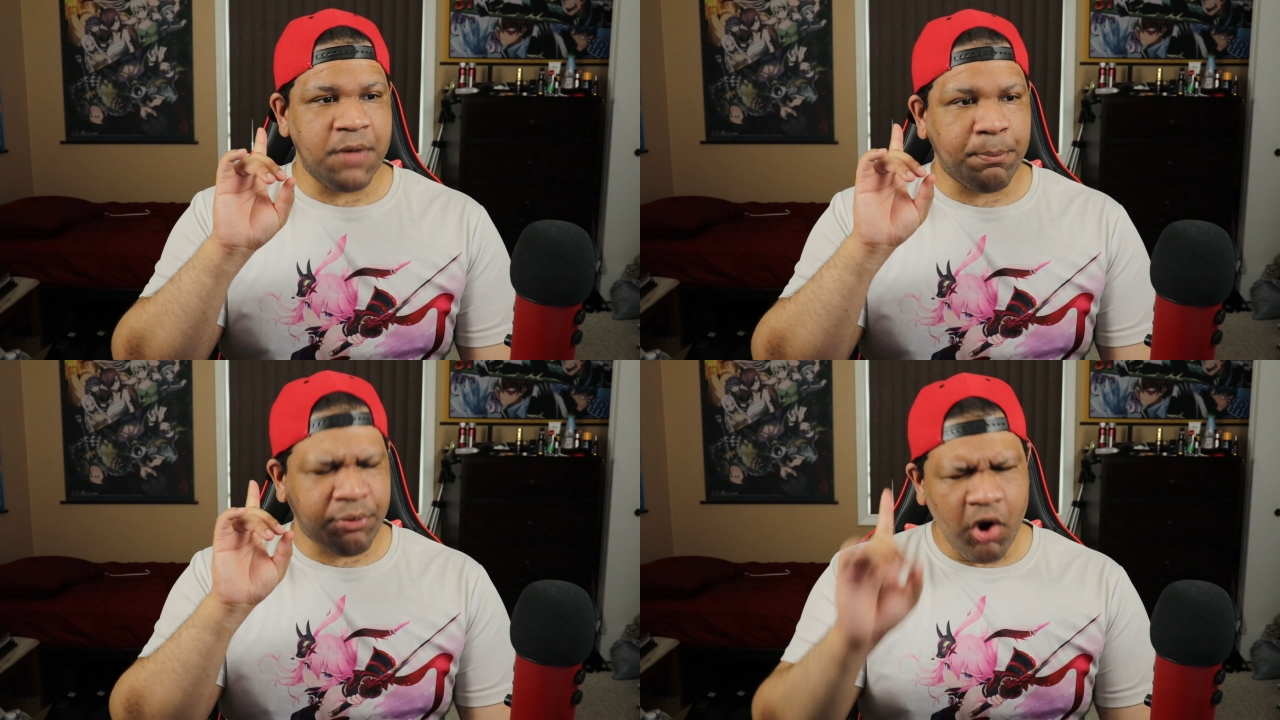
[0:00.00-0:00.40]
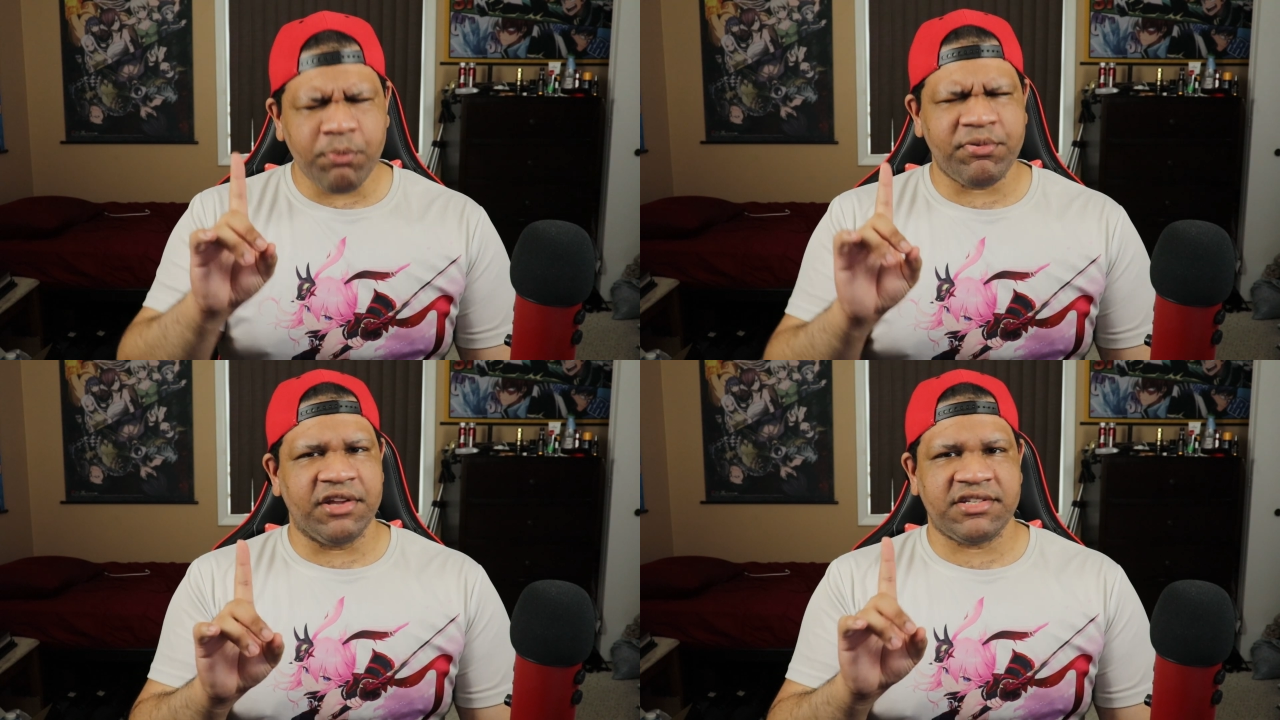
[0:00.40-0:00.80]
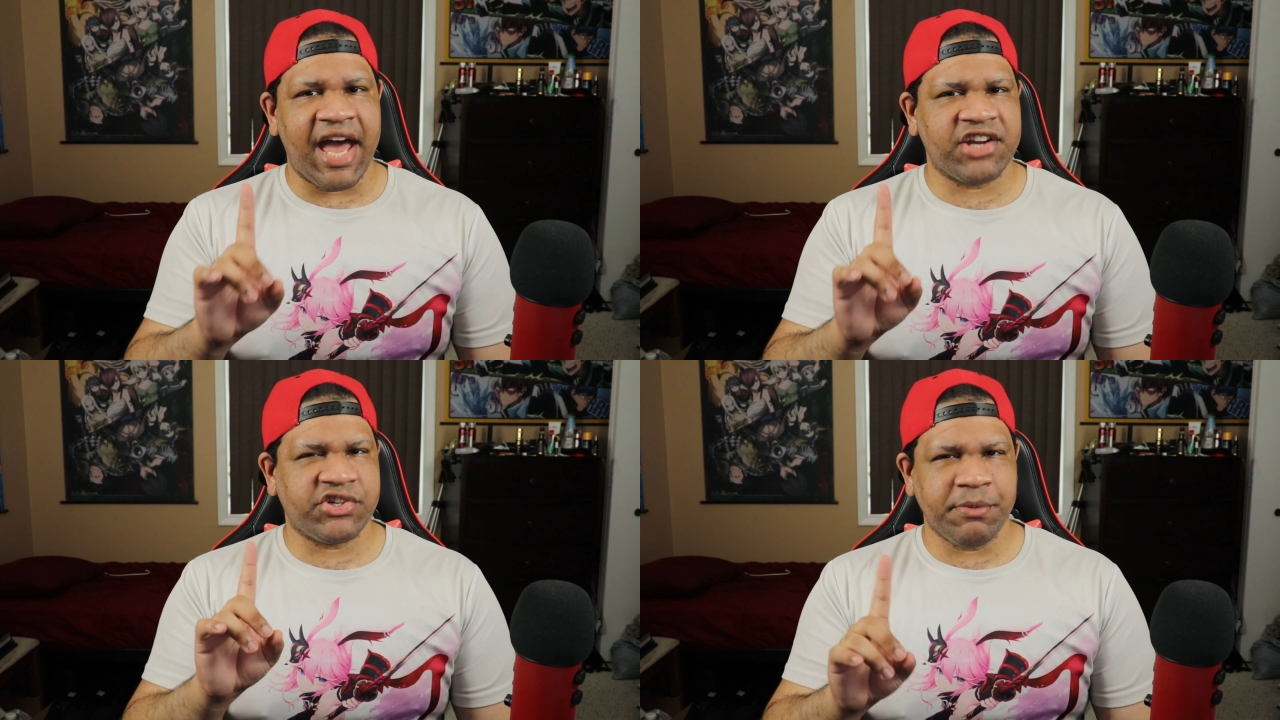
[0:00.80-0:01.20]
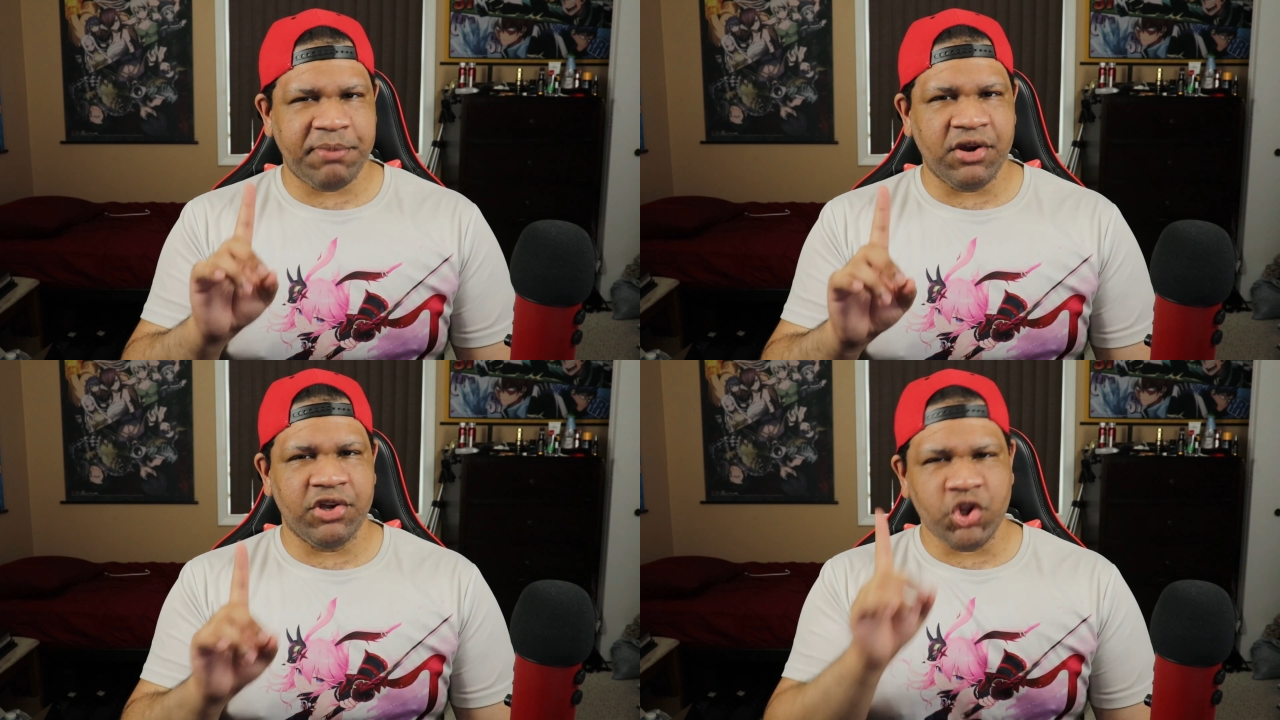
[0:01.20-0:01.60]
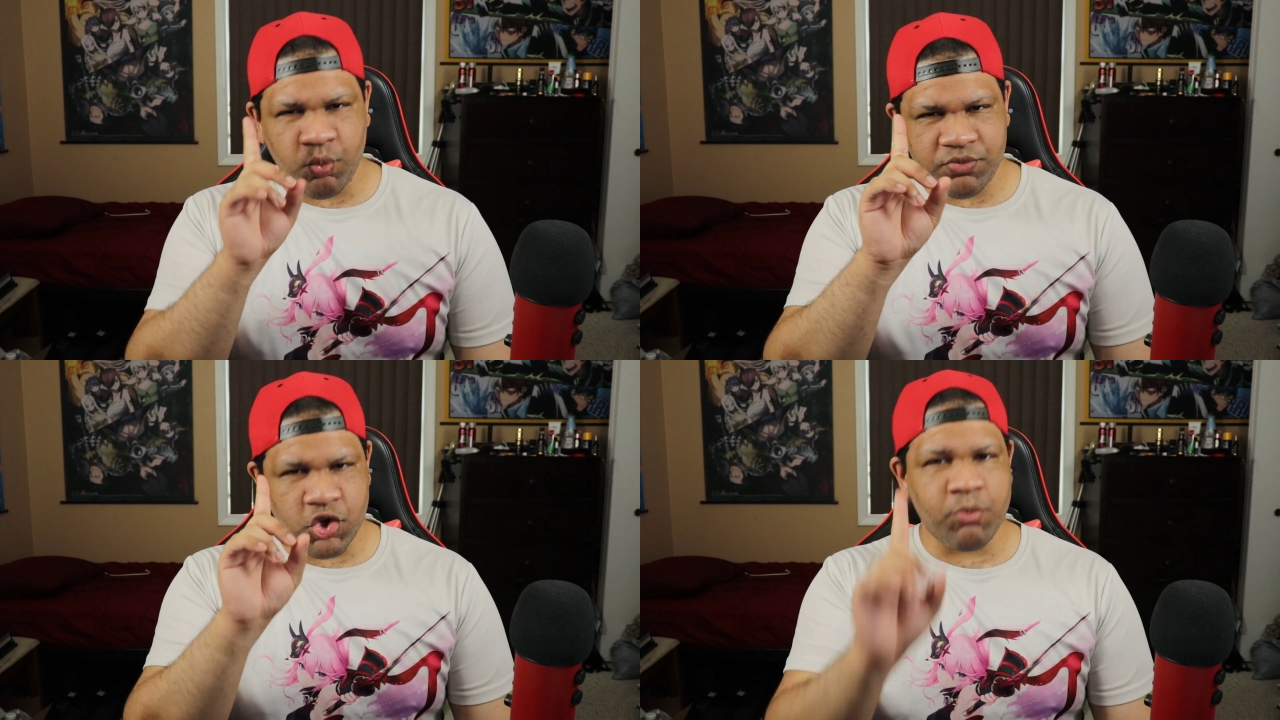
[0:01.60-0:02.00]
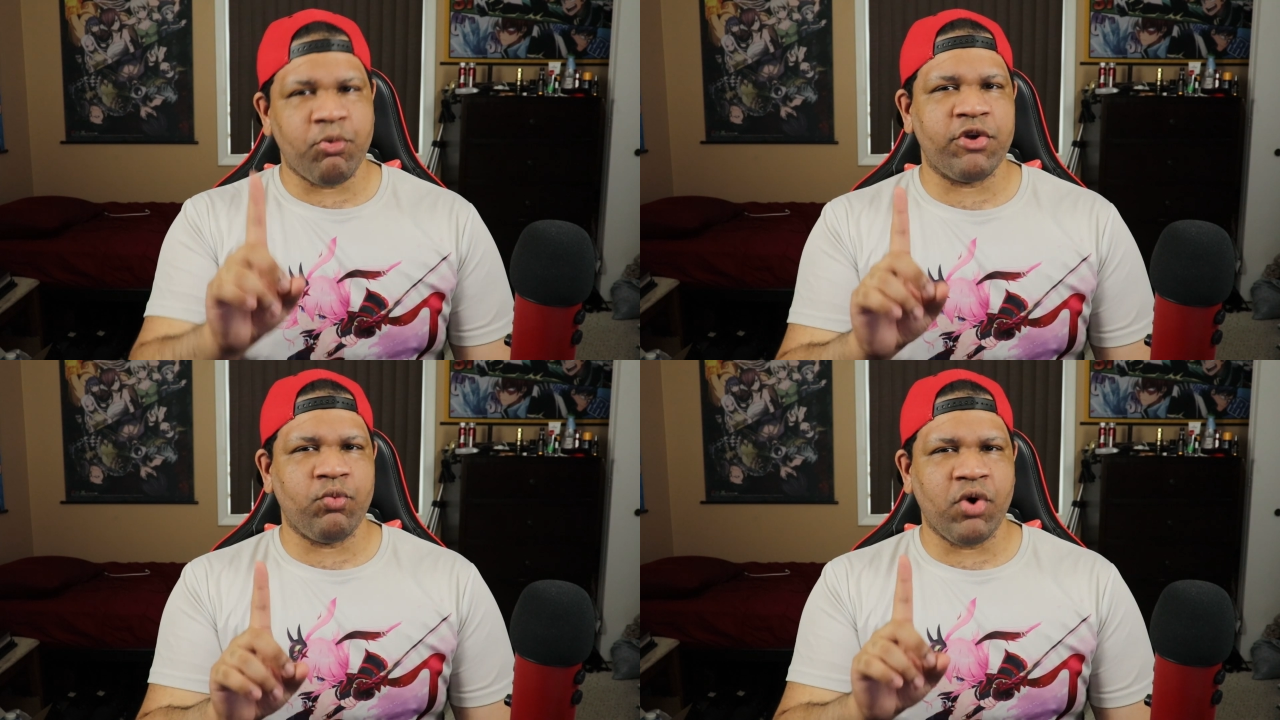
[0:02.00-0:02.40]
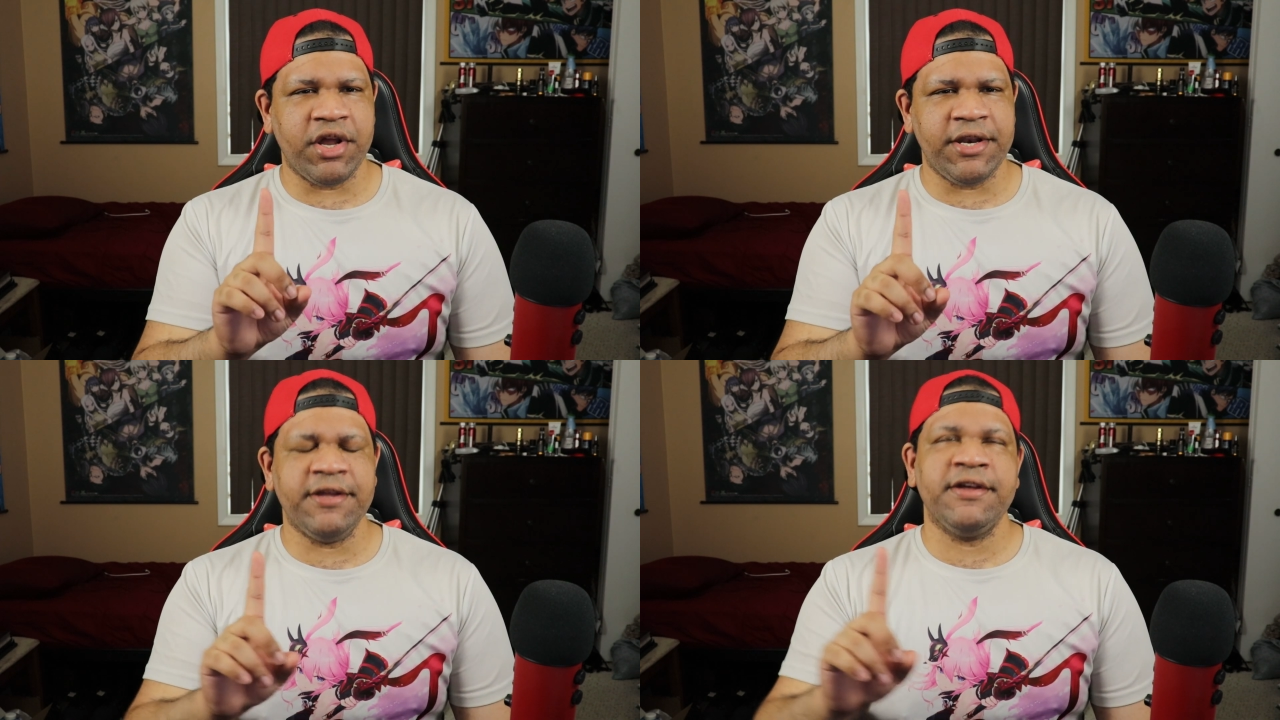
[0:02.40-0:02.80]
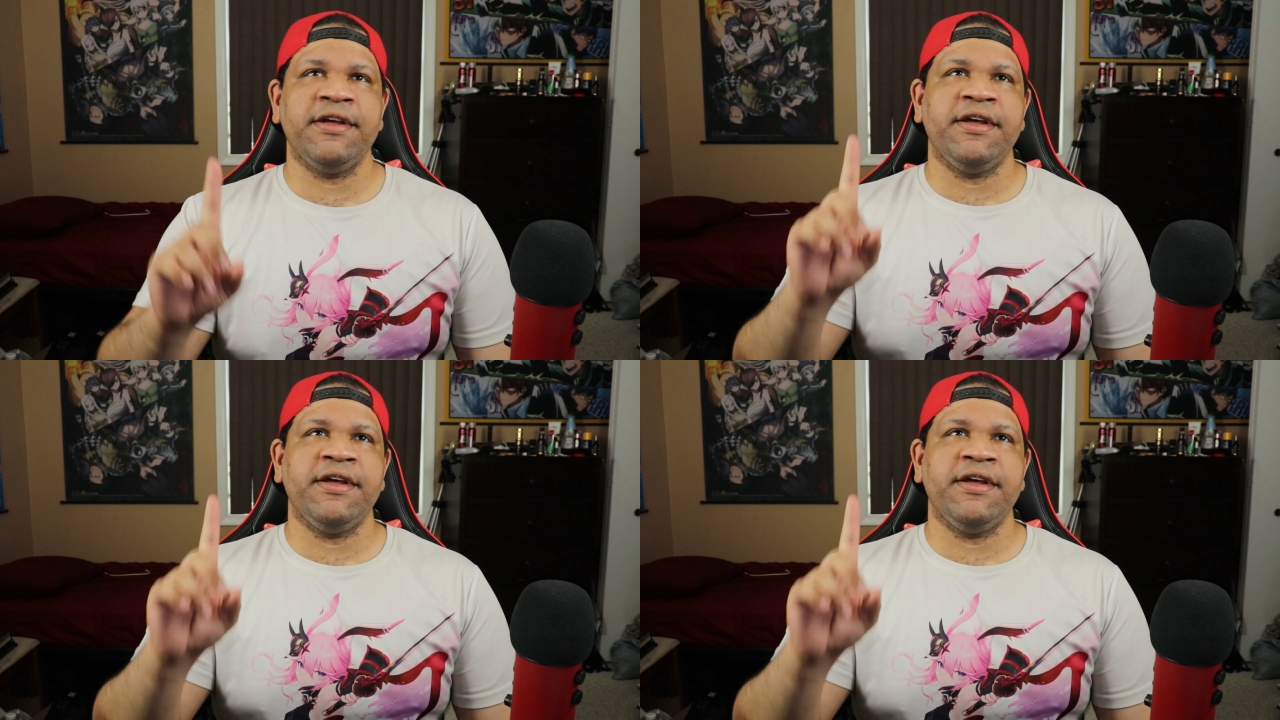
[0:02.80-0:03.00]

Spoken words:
appropriate to actually appear in the 2.1